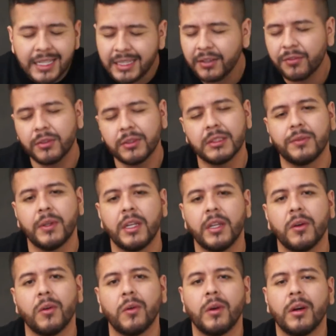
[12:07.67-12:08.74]
from this
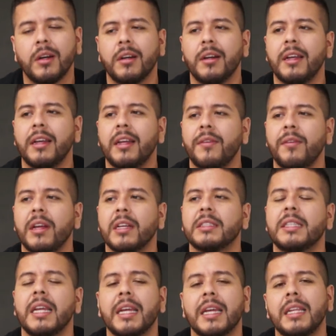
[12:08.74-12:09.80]
video, if you guys
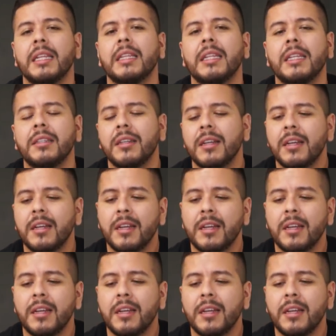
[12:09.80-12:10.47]
take anything